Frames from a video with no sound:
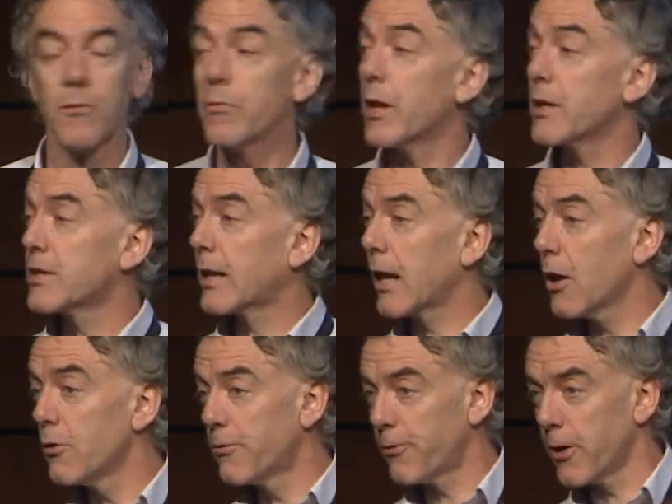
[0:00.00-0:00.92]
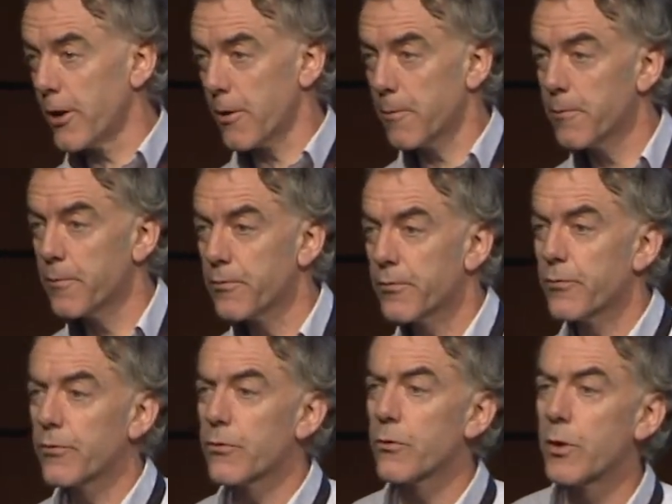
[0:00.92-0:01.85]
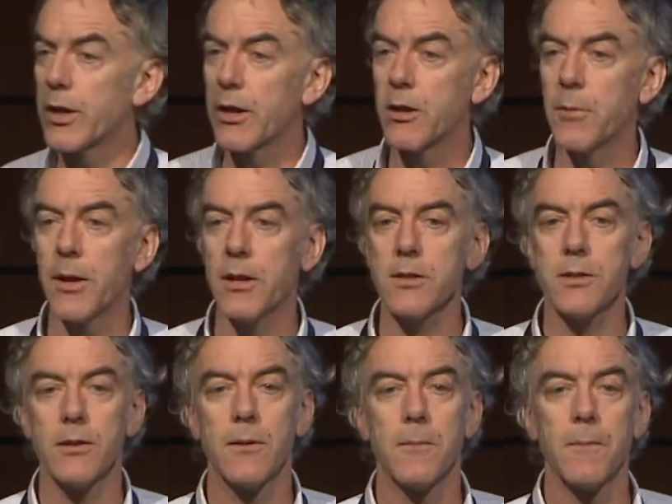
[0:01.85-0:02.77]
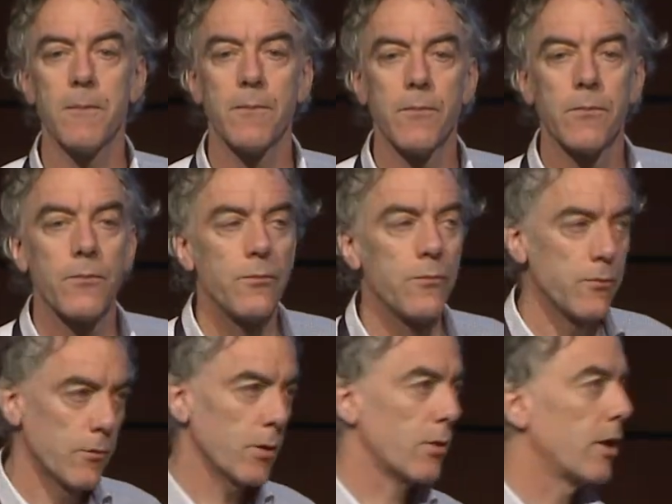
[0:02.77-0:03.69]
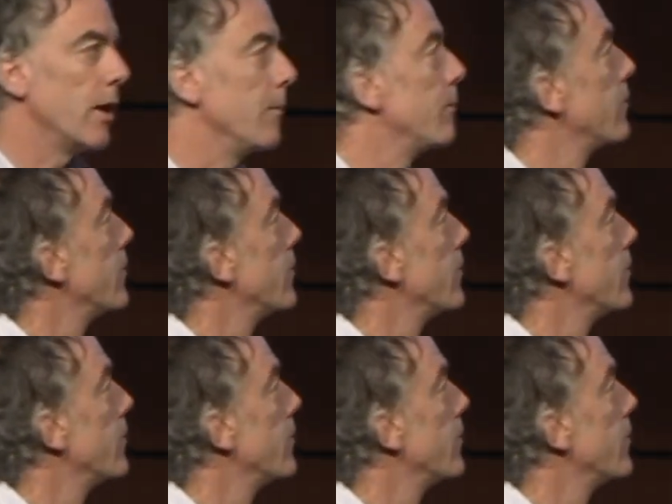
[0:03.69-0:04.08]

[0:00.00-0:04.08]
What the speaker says: That's Cloudflare. Ring any bells? Okay.